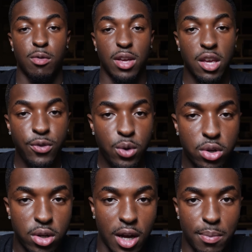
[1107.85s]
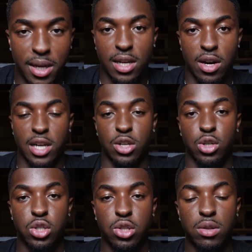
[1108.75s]
If you're a beginner and you're
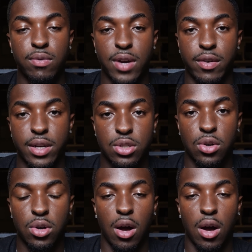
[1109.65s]
still very stuck